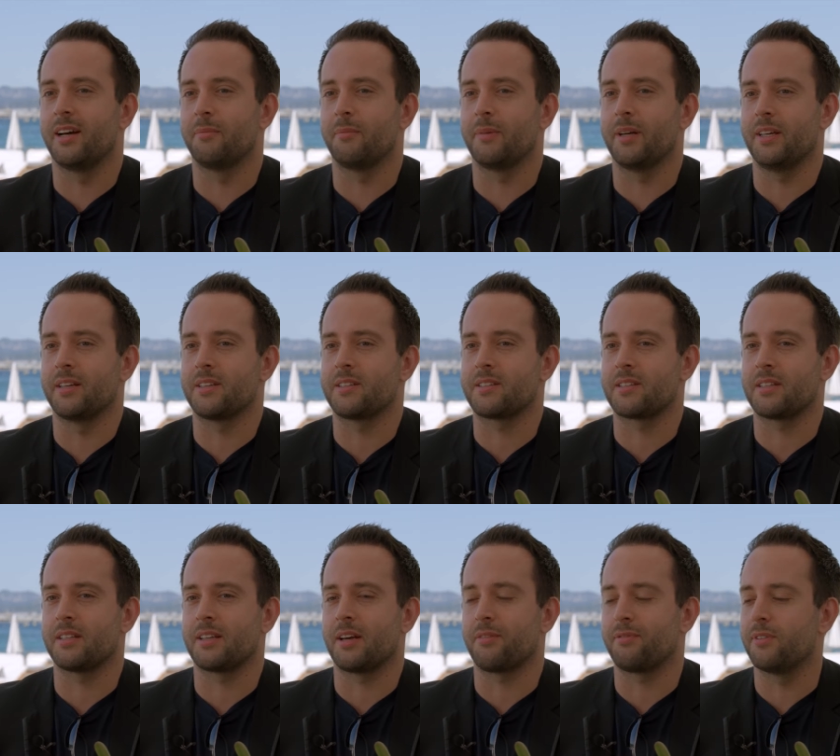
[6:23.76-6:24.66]
is
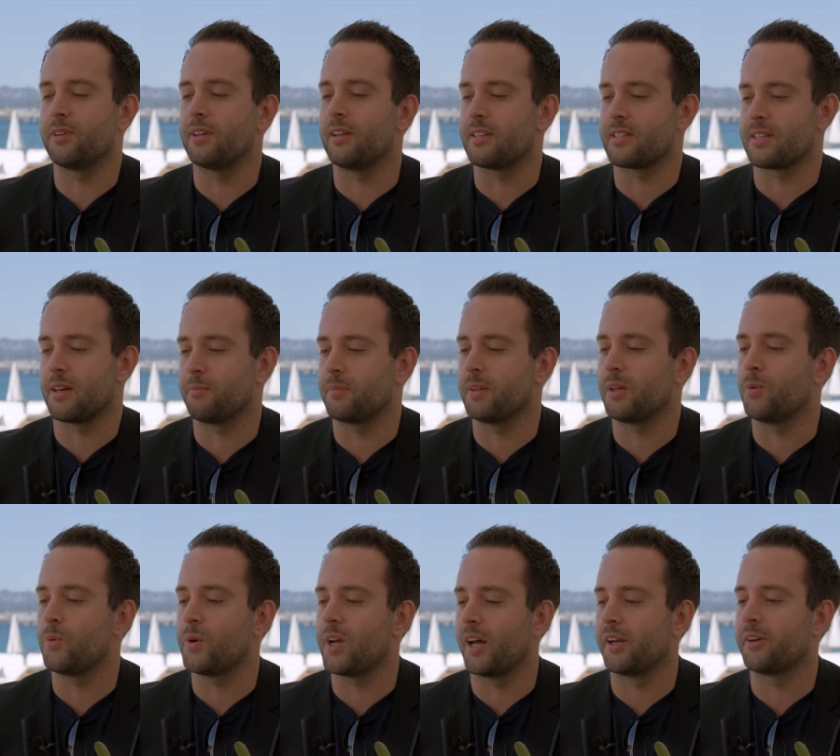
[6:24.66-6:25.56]
definitely
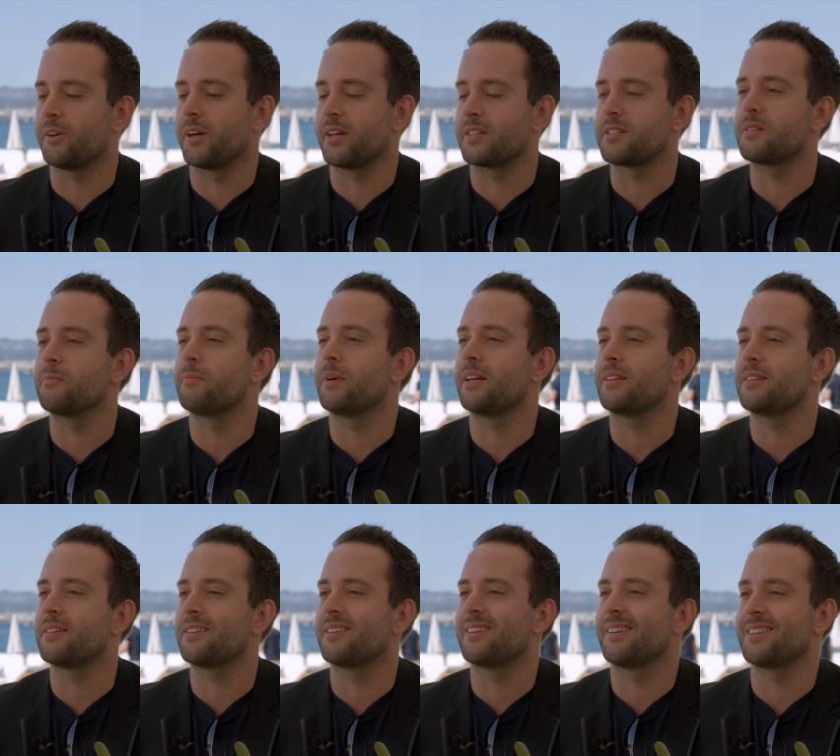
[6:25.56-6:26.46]
something we
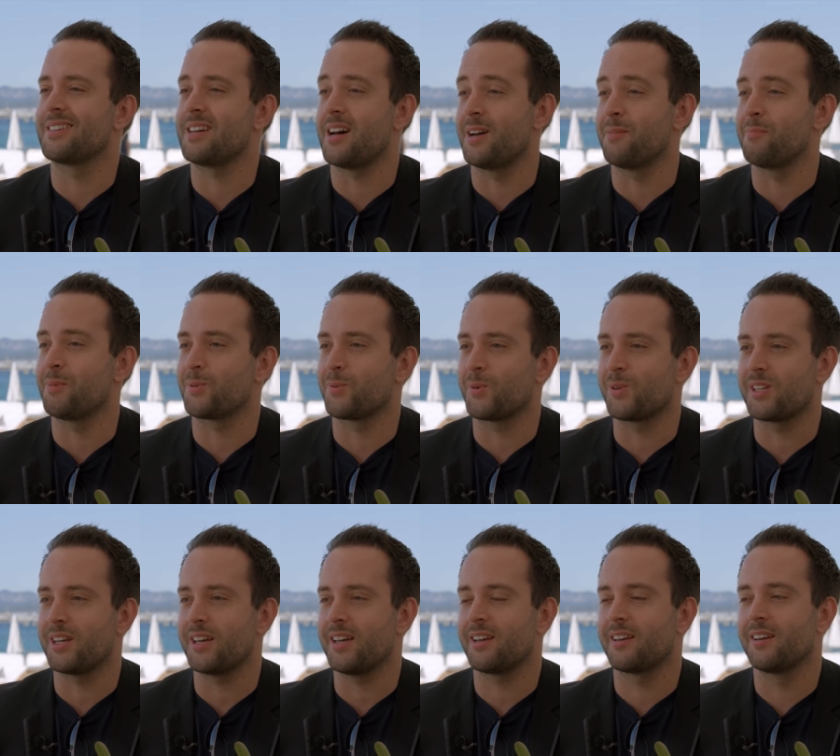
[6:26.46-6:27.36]
underestimated the time it would
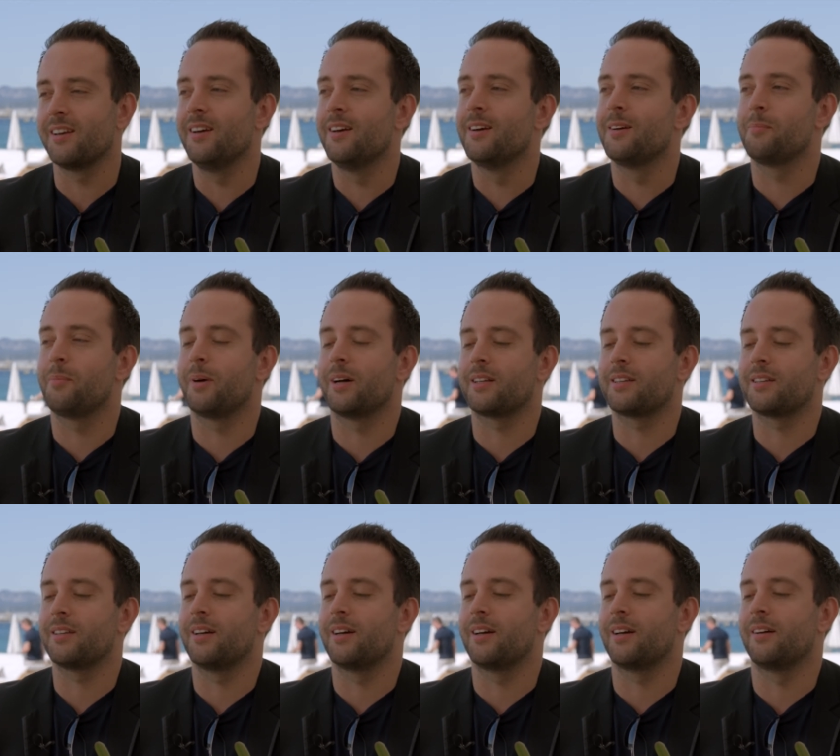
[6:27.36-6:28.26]
take. But
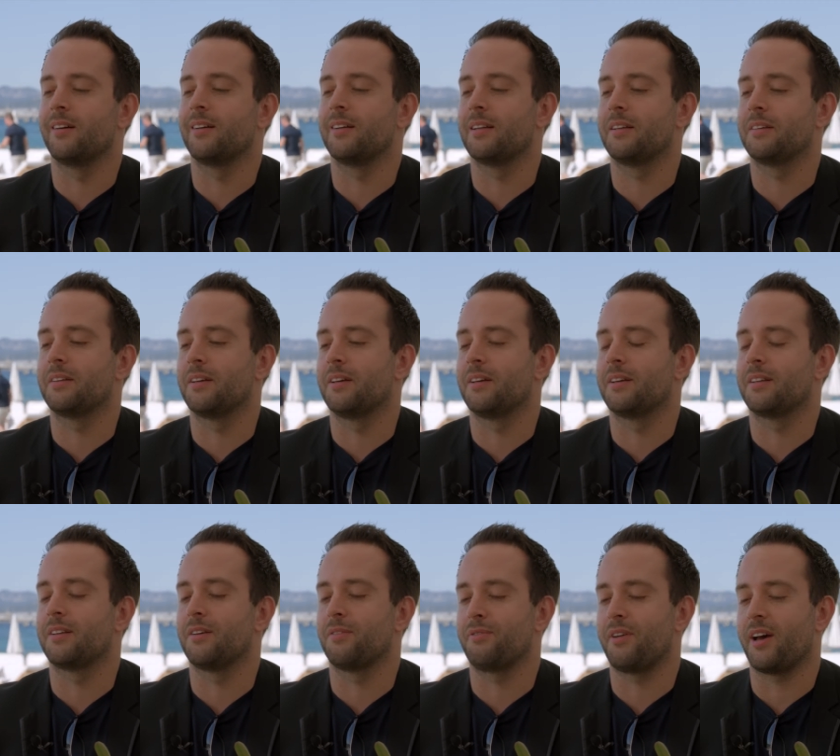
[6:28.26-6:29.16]

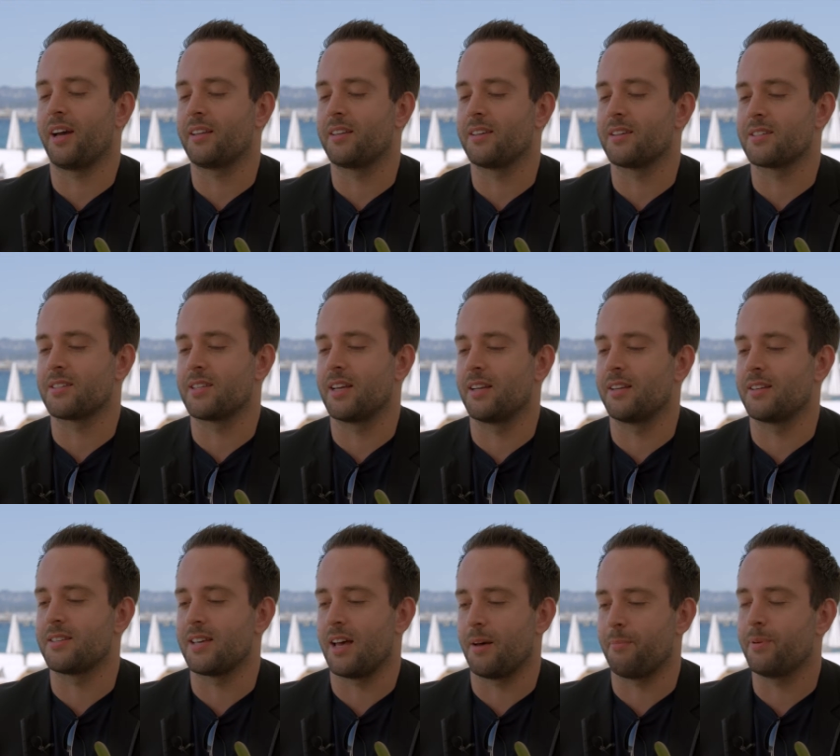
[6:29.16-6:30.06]
the fact is that
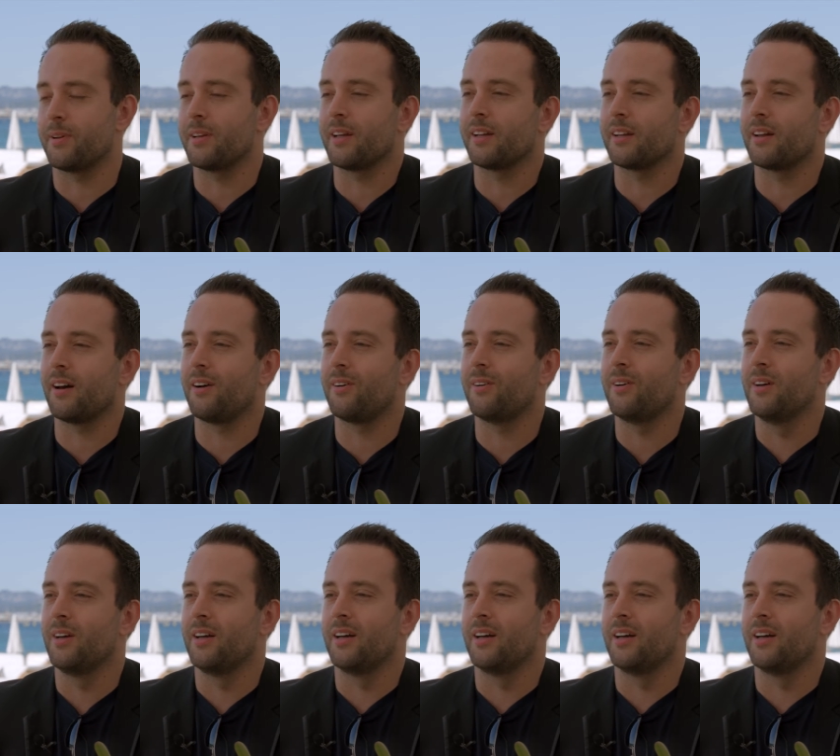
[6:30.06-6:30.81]
it's happening now.